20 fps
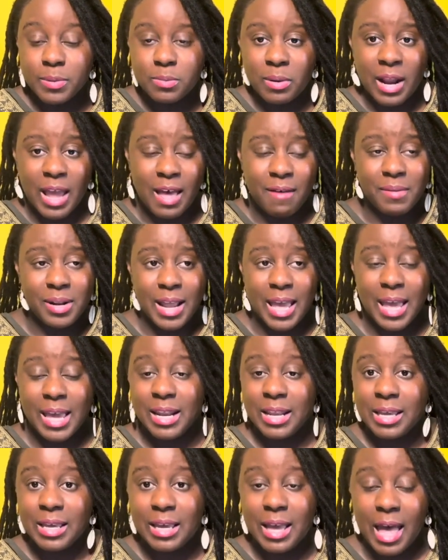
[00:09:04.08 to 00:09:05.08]
But I haven't had
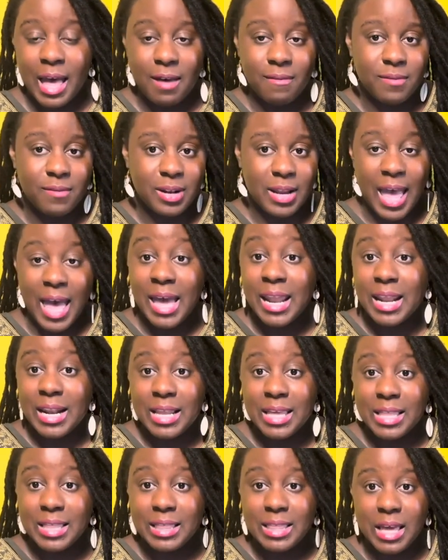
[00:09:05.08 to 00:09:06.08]
any,
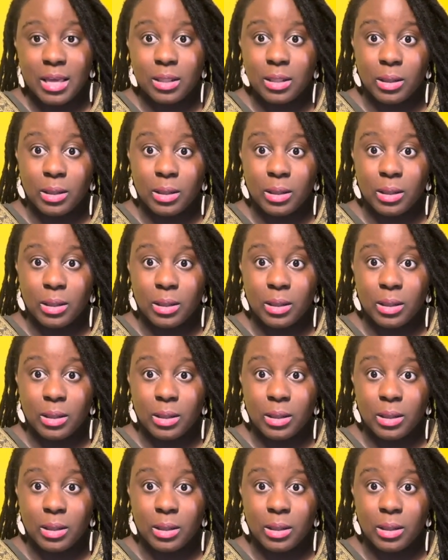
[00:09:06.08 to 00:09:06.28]
thank